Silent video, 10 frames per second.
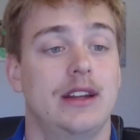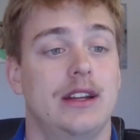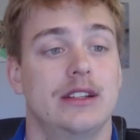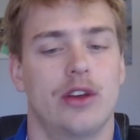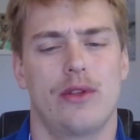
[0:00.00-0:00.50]

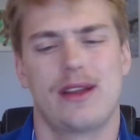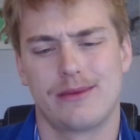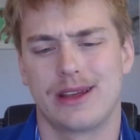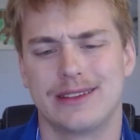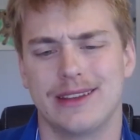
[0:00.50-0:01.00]
So that doesn't
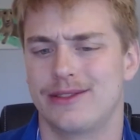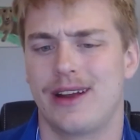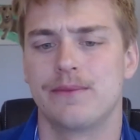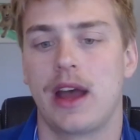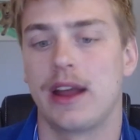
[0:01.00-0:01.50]
make any sense, right?
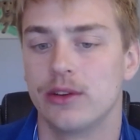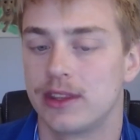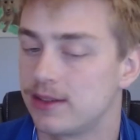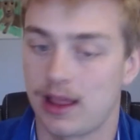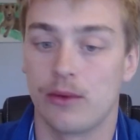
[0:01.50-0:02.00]
I deal with
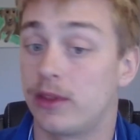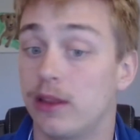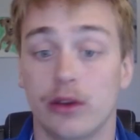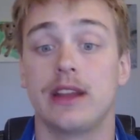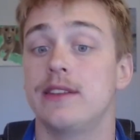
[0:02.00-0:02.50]
this a lot with little
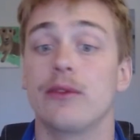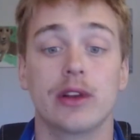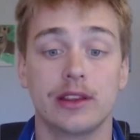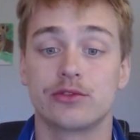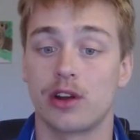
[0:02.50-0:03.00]
kids. They
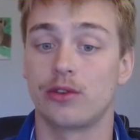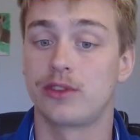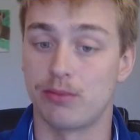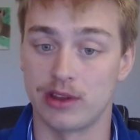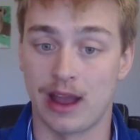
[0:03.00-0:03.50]
really struggle to
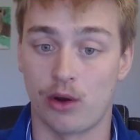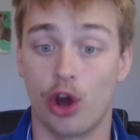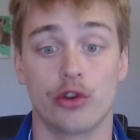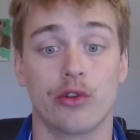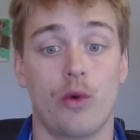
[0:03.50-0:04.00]
breathe out
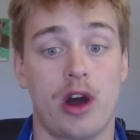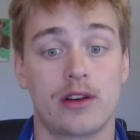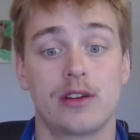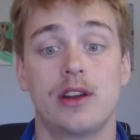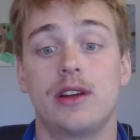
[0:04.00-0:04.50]
under the water.